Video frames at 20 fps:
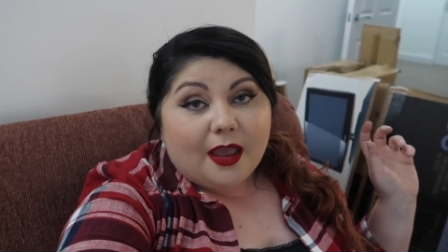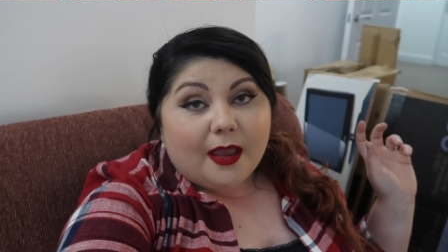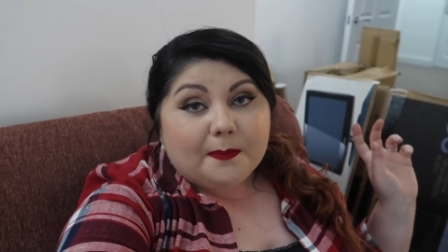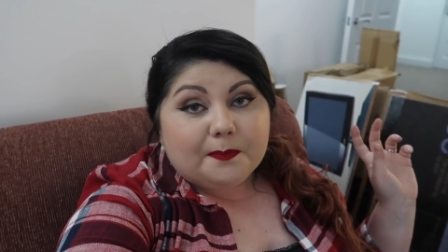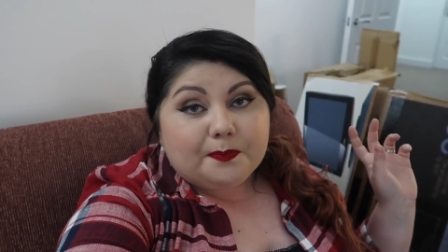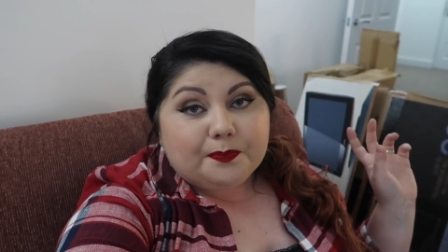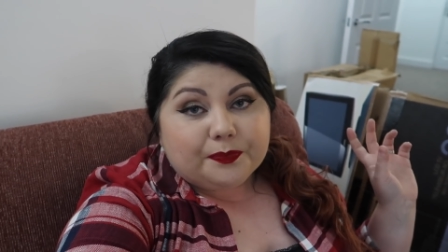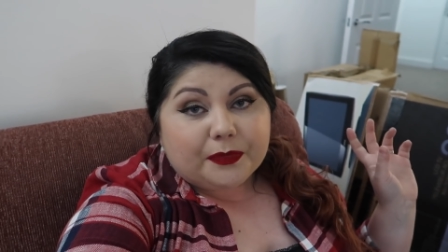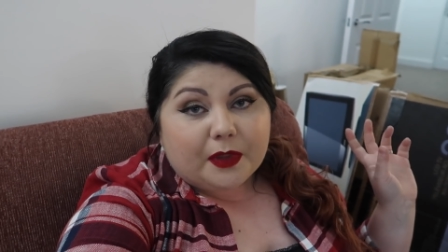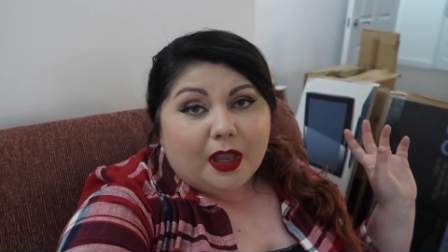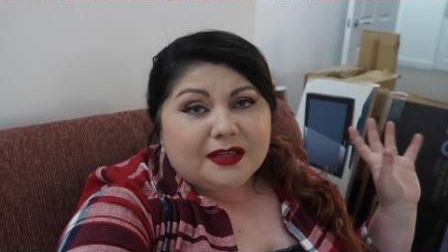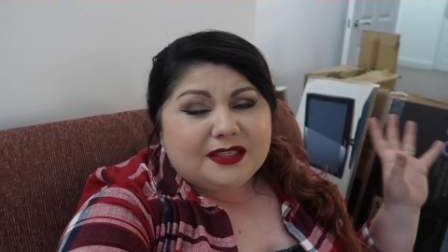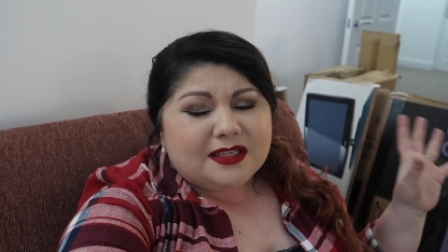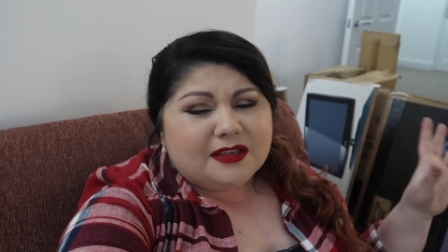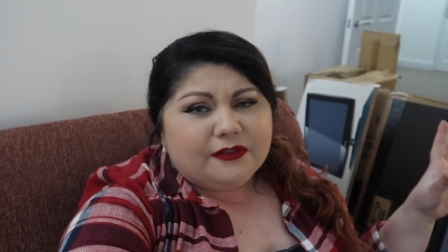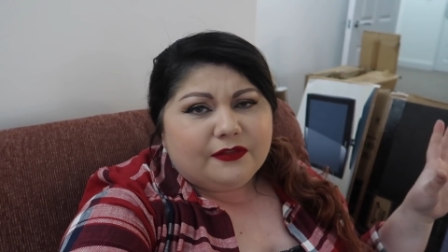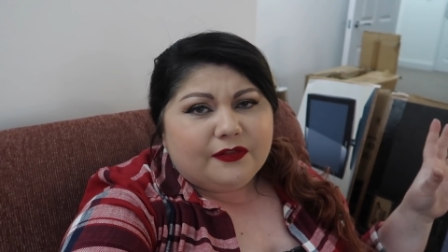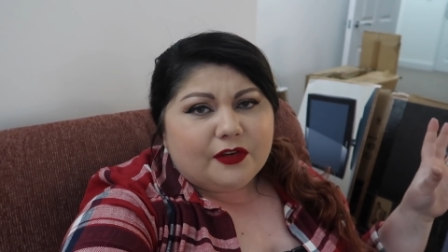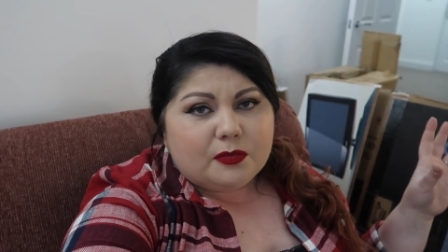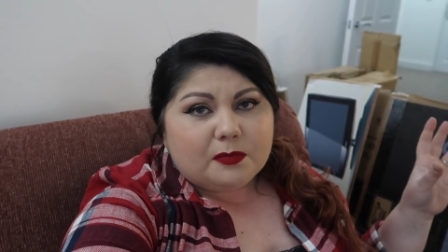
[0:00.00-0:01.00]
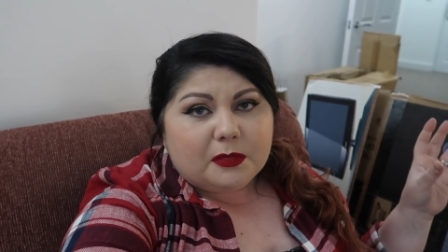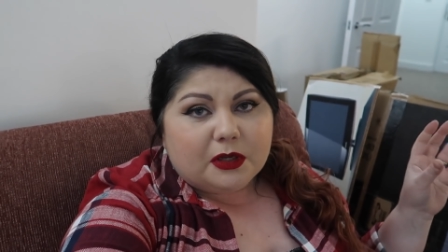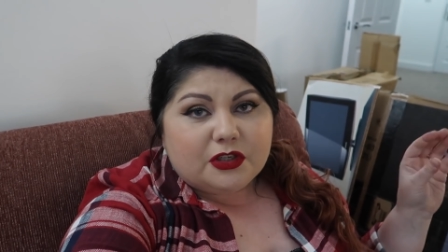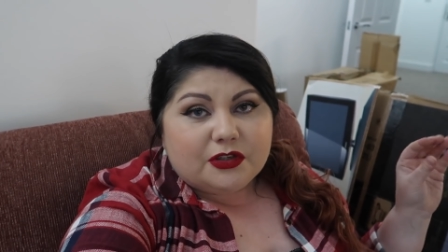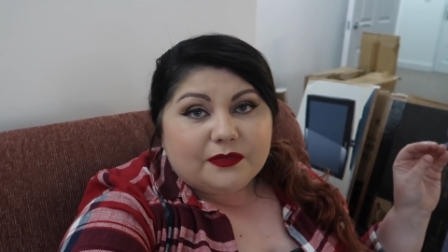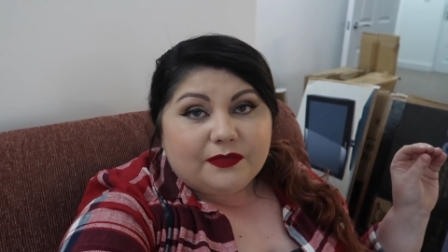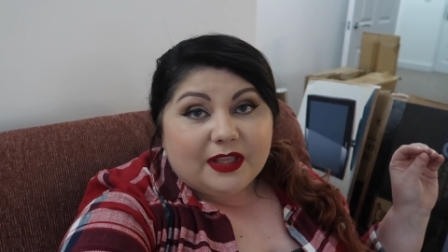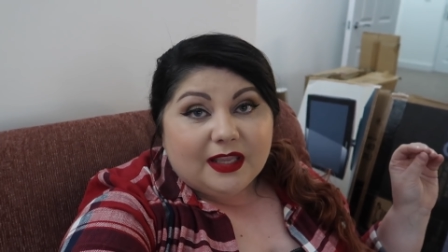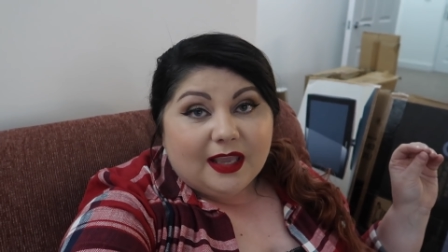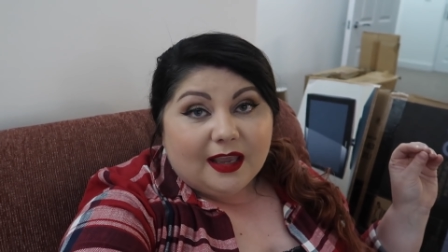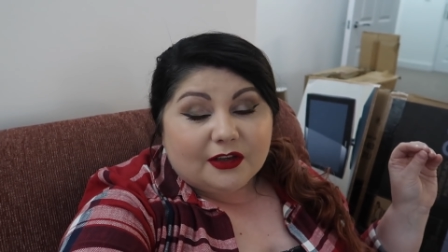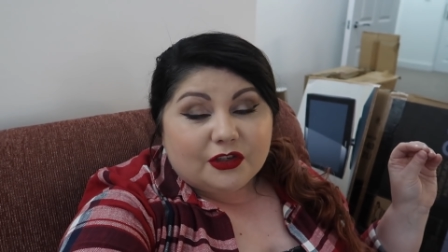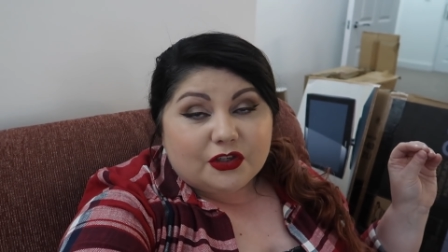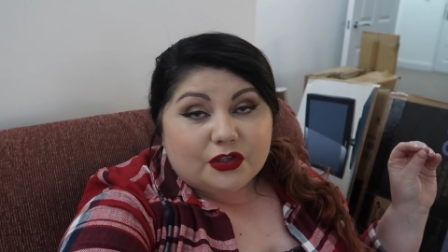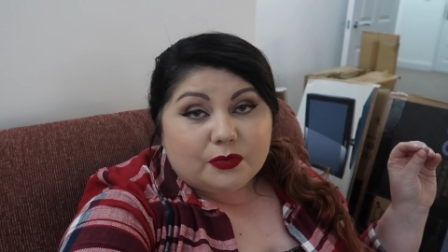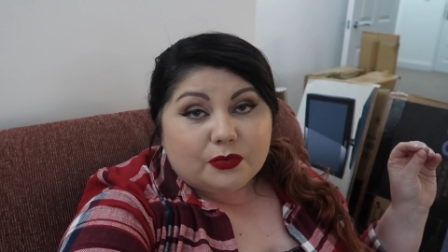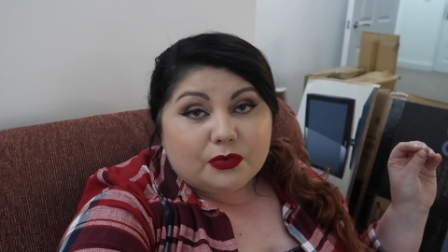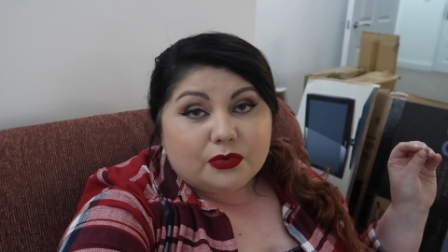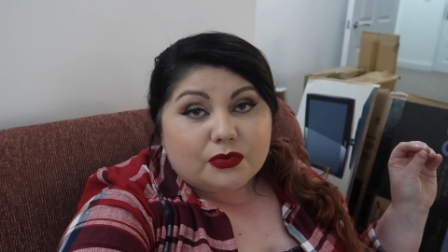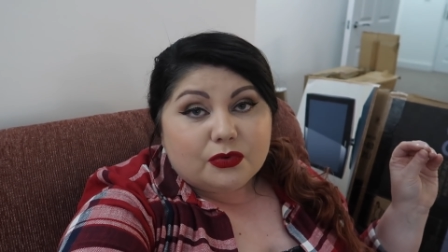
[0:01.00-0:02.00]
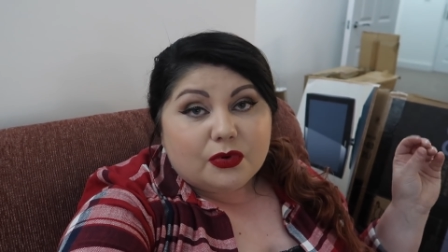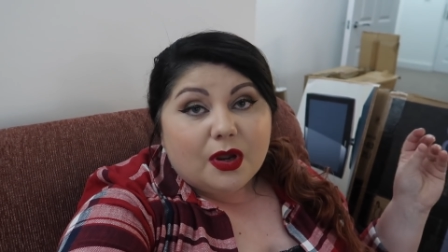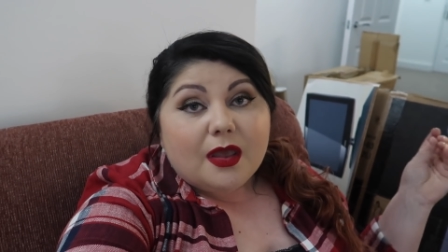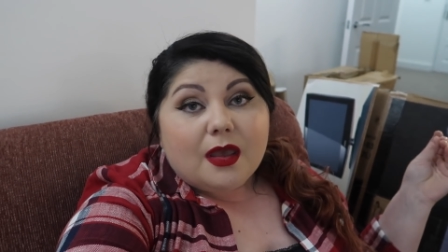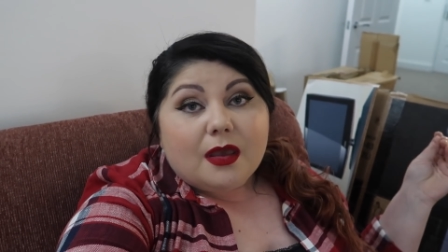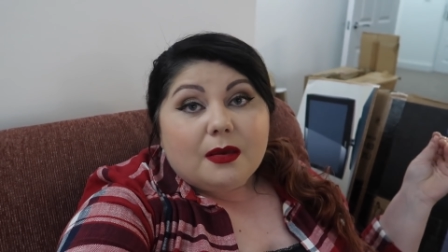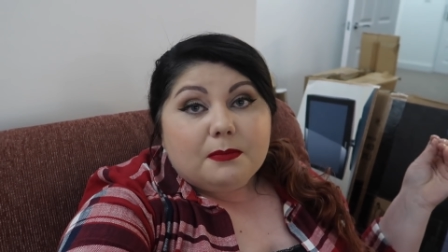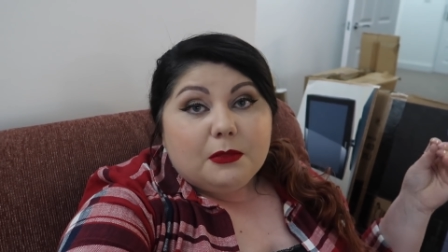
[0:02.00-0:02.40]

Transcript: Um, I didn't film much of the actual